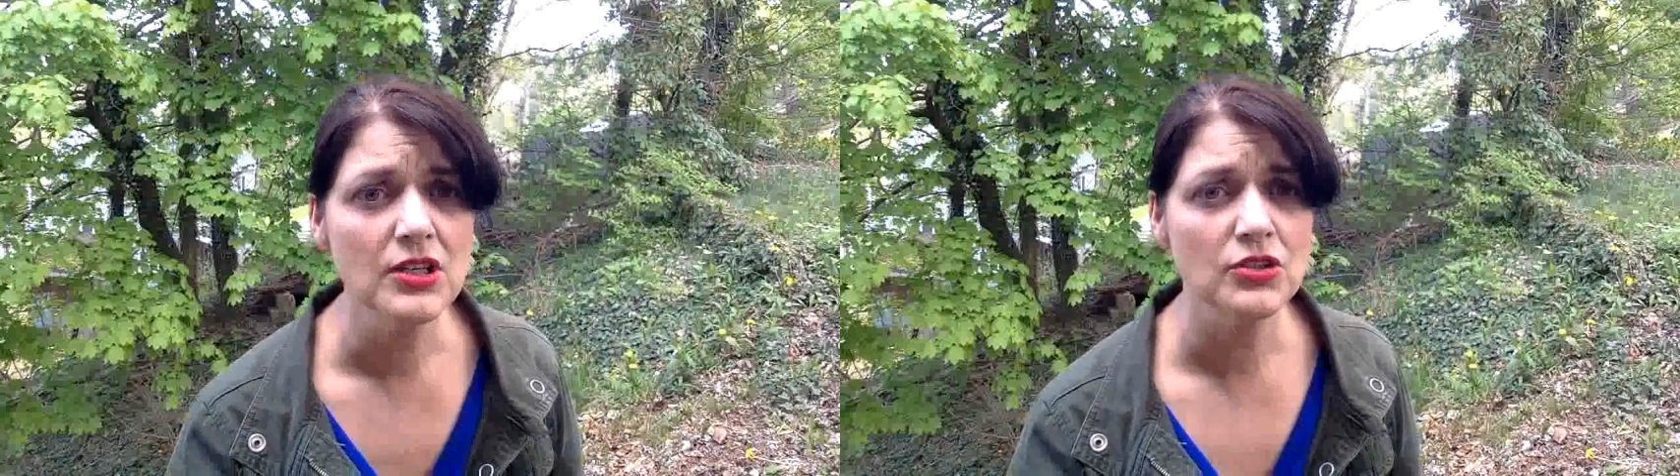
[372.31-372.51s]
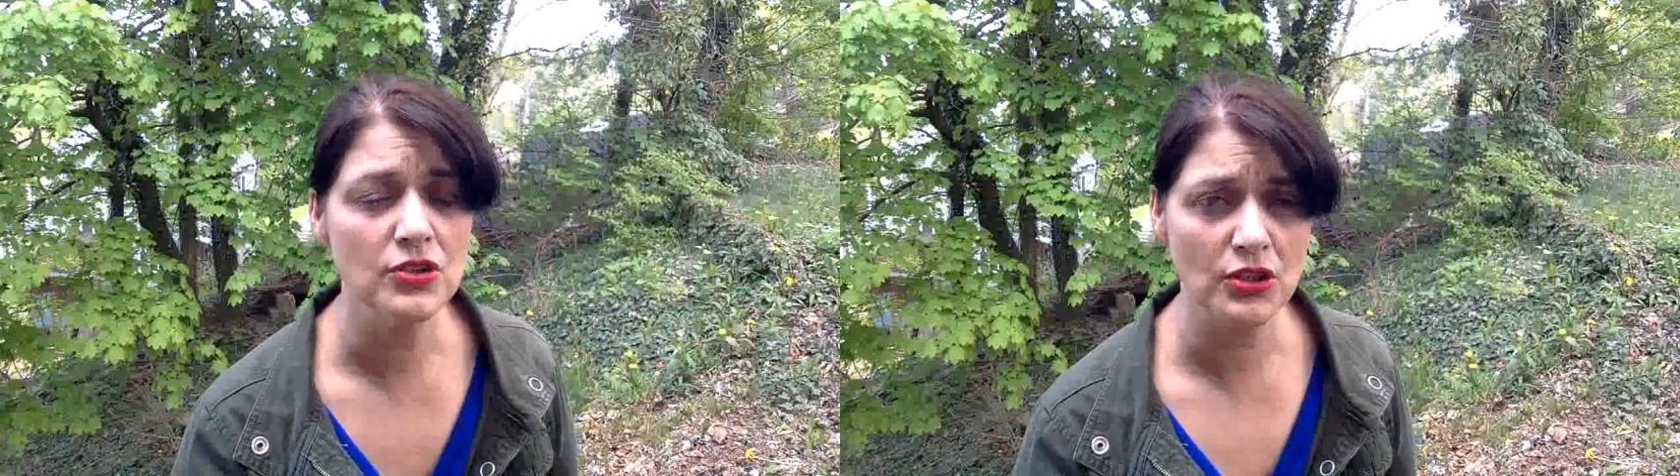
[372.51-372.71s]

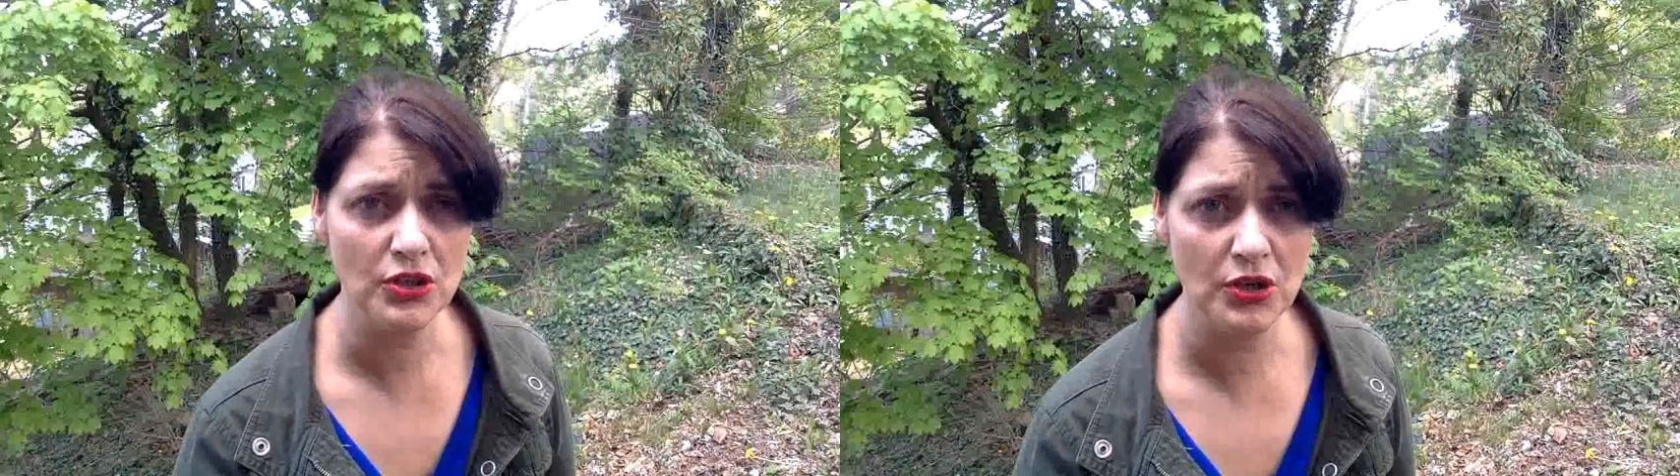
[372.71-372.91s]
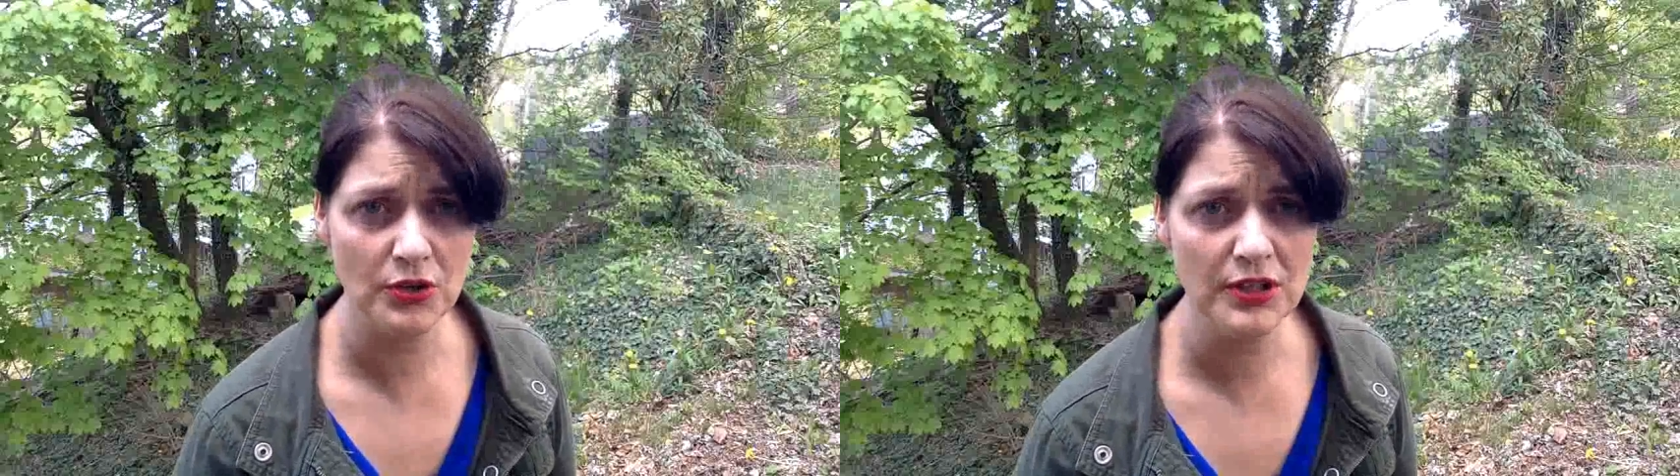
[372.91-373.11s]
to the
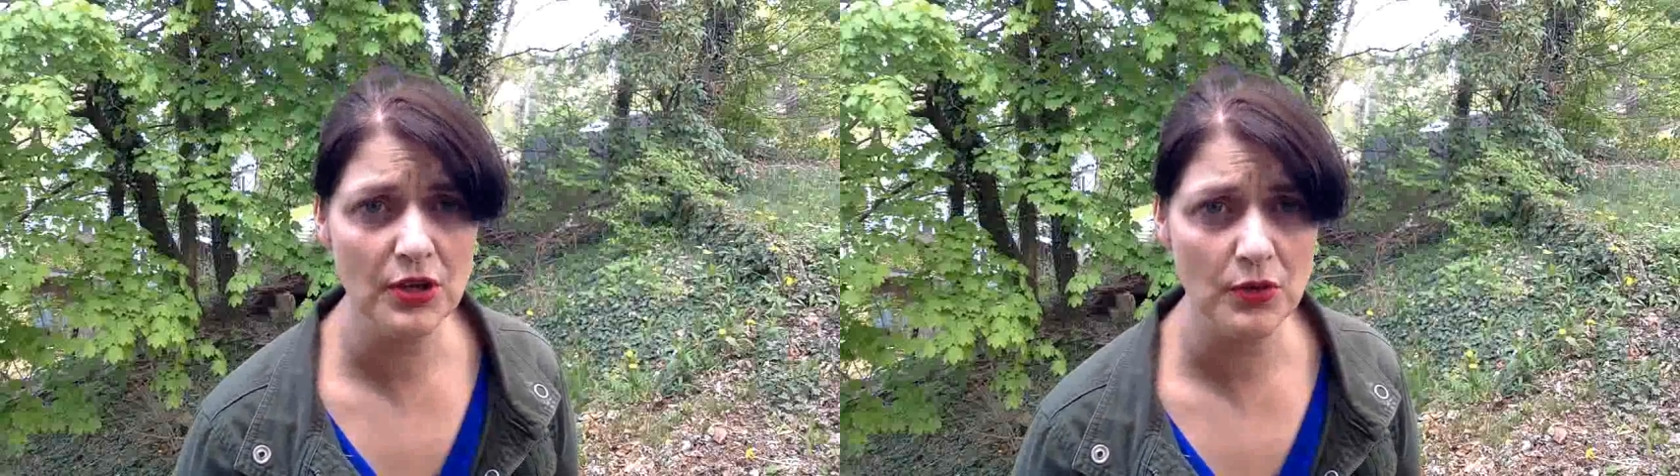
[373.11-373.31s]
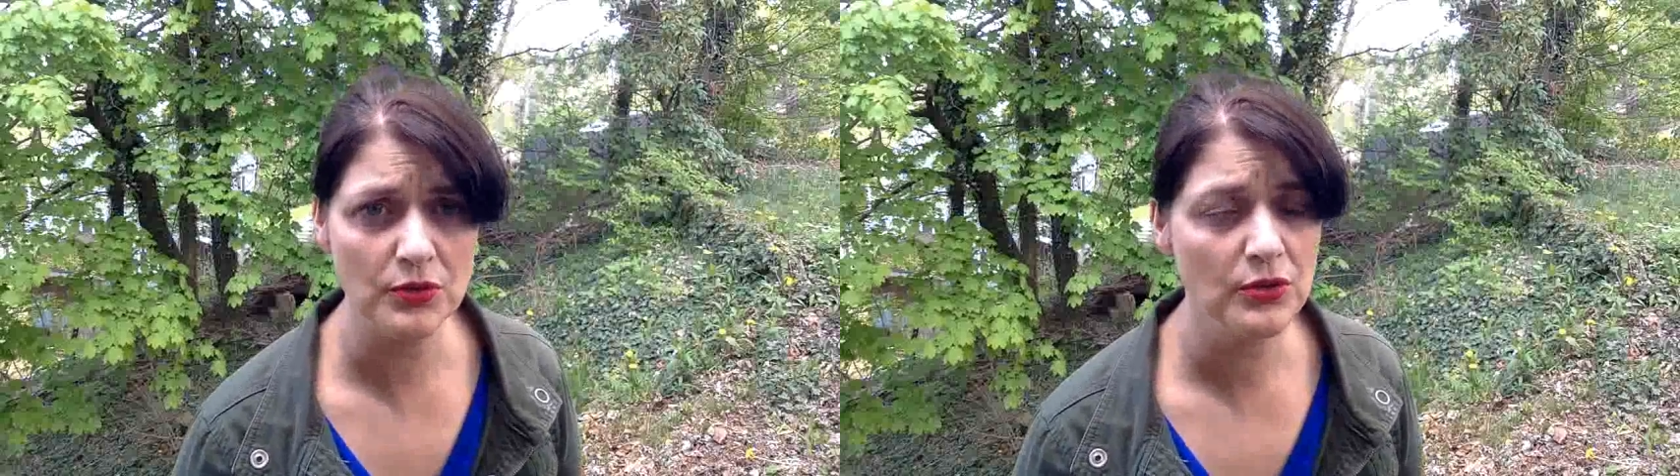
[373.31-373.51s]
current
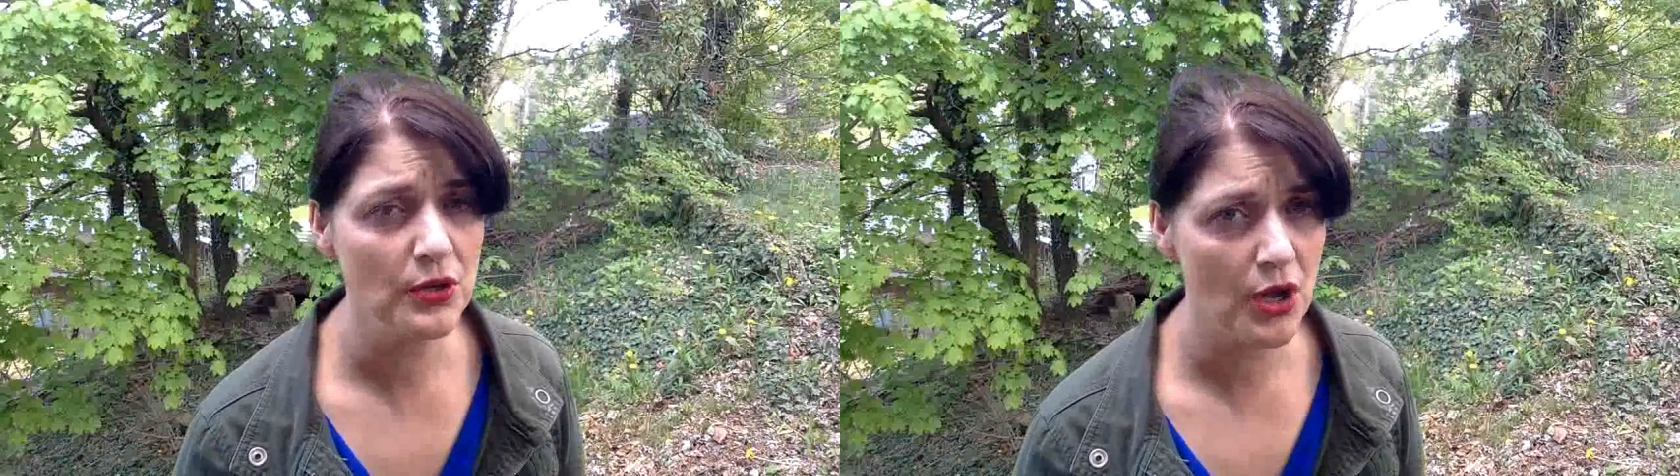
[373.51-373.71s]
owner